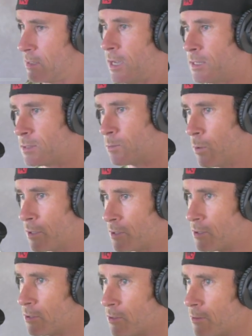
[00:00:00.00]
Test 1,
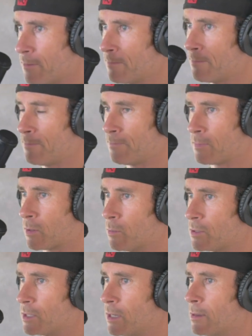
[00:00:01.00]
2.
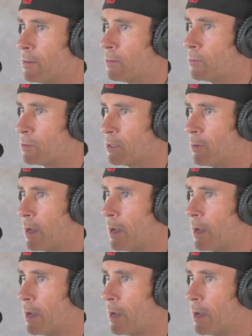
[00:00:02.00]
We'll see. We'll see what